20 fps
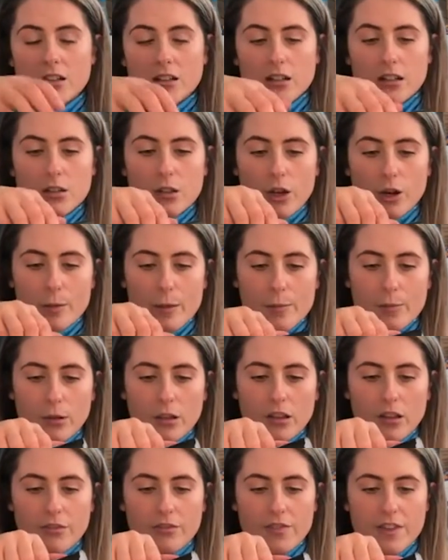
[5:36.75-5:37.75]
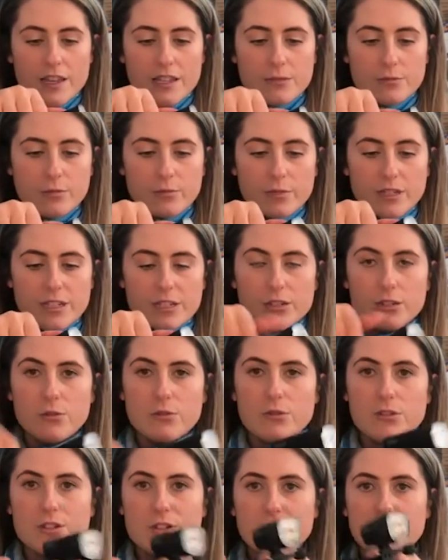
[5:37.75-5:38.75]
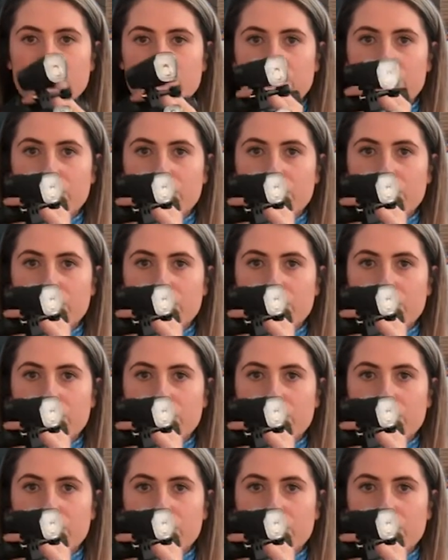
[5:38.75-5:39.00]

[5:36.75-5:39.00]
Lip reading: a lot of people love this when we showed you